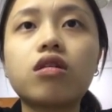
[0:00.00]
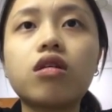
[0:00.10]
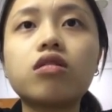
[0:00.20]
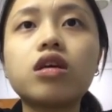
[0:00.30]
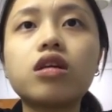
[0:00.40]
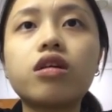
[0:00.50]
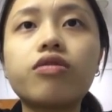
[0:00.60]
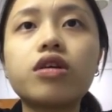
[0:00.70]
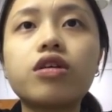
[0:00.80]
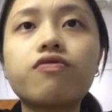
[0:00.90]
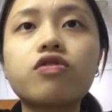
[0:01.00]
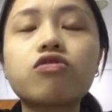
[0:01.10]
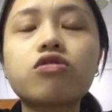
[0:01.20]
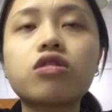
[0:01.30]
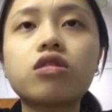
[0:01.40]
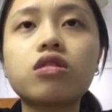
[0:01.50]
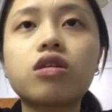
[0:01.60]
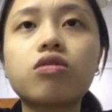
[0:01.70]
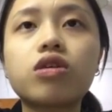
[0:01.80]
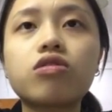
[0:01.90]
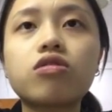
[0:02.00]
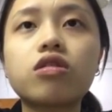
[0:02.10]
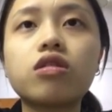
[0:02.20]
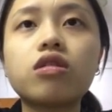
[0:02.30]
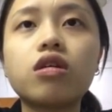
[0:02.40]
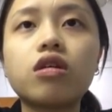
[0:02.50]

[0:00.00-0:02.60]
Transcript: ordinary differential equation,